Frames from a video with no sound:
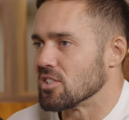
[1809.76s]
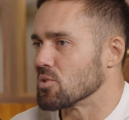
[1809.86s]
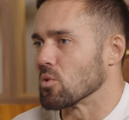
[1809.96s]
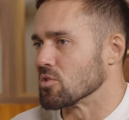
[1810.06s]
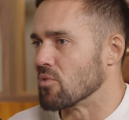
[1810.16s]
I
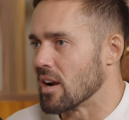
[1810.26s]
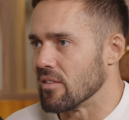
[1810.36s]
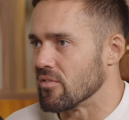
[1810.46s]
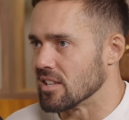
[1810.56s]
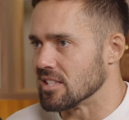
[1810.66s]
just wasn't
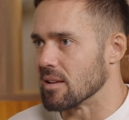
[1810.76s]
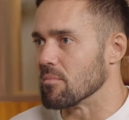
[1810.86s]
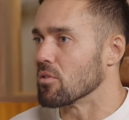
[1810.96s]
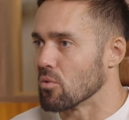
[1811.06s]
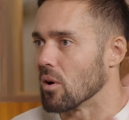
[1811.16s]
ready for this
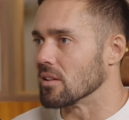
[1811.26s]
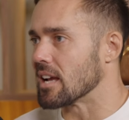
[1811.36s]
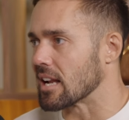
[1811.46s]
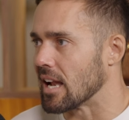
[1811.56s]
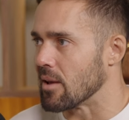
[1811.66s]
thing, but thought I'd
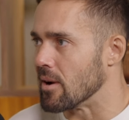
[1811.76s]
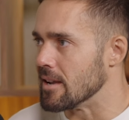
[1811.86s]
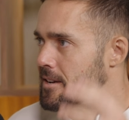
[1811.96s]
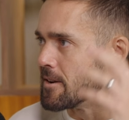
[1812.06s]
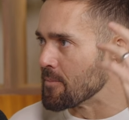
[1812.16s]
tackle it
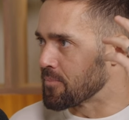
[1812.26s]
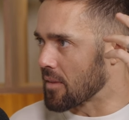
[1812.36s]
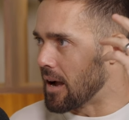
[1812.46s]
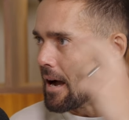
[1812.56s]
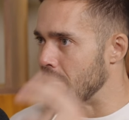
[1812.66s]
anyway.
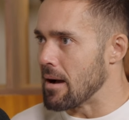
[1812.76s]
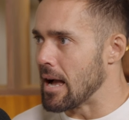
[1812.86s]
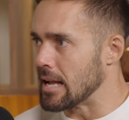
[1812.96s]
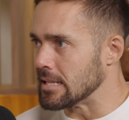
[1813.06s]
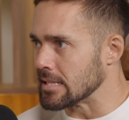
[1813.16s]

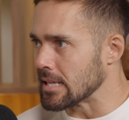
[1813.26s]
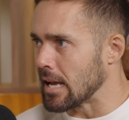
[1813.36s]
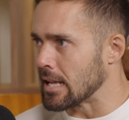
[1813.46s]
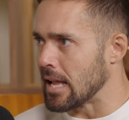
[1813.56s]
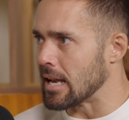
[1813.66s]
And
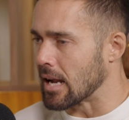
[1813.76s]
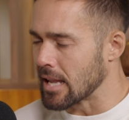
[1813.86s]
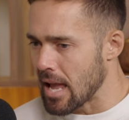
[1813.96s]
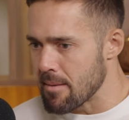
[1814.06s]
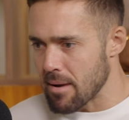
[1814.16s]
then I
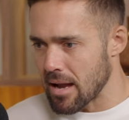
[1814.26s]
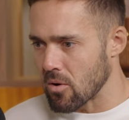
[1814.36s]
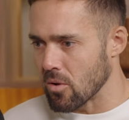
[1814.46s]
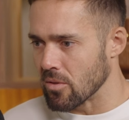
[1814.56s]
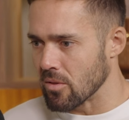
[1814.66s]
came
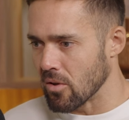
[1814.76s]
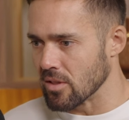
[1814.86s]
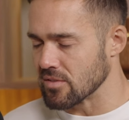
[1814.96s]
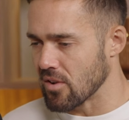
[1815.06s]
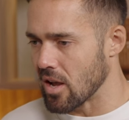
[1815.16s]
back on
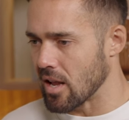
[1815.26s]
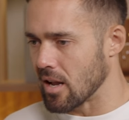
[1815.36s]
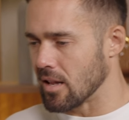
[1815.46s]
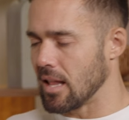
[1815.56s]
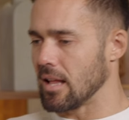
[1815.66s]
this flight
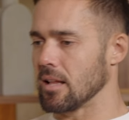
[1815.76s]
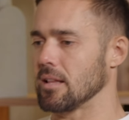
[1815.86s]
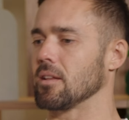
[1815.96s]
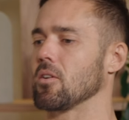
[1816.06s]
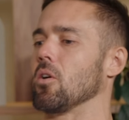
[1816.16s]
and
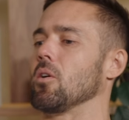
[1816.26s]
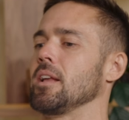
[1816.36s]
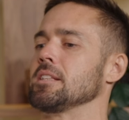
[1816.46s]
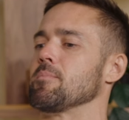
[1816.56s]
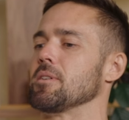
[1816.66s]
I got
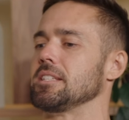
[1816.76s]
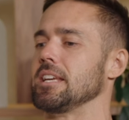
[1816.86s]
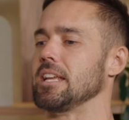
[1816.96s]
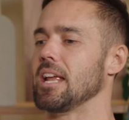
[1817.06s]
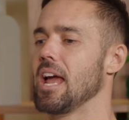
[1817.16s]
into my
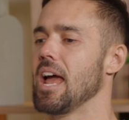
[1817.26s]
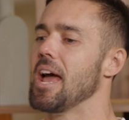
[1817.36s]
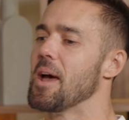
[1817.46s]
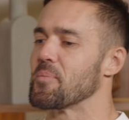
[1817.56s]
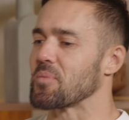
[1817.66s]
seat
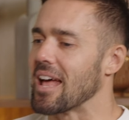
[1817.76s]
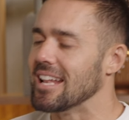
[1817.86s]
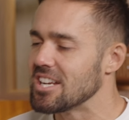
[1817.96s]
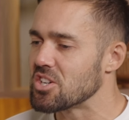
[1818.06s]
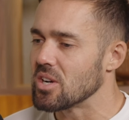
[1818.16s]

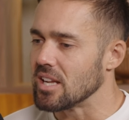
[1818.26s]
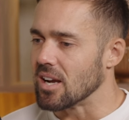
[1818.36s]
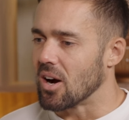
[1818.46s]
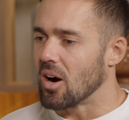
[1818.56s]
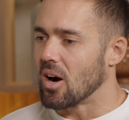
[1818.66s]
and
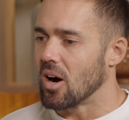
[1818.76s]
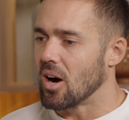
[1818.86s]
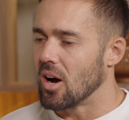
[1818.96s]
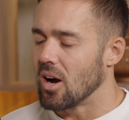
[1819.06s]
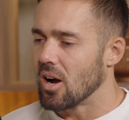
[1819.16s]
literally
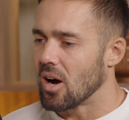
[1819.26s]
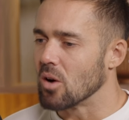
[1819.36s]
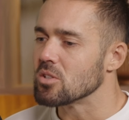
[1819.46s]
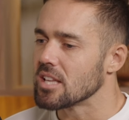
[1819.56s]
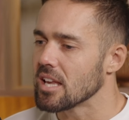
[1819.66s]

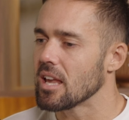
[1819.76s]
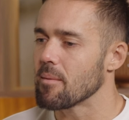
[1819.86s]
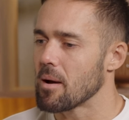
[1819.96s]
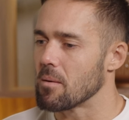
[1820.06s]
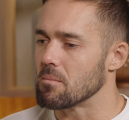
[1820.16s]
I was thinking
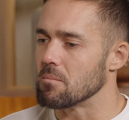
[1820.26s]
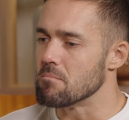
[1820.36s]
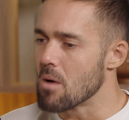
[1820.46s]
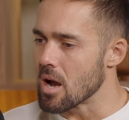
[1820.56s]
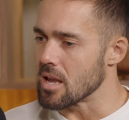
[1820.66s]
about
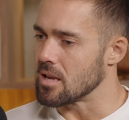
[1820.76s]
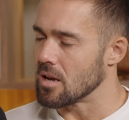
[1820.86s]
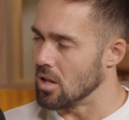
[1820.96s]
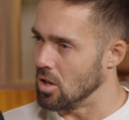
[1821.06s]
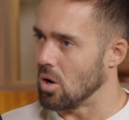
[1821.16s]

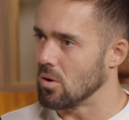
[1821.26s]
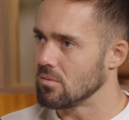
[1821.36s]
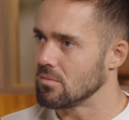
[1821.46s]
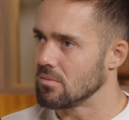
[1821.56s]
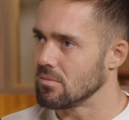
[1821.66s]
Mike a lot,
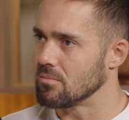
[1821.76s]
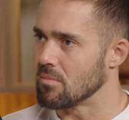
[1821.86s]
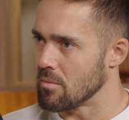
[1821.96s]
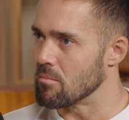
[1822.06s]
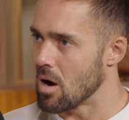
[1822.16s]

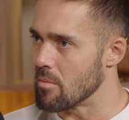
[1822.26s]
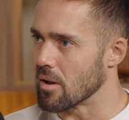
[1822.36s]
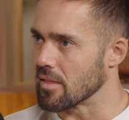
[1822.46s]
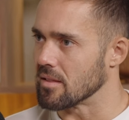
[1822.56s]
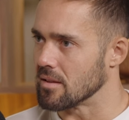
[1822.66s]
my
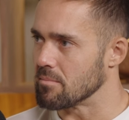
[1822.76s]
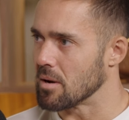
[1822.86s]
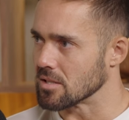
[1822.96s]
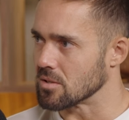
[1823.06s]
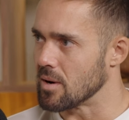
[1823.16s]
brother that
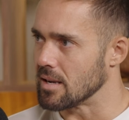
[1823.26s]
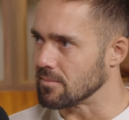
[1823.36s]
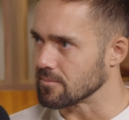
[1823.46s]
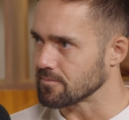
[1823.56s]
passed away,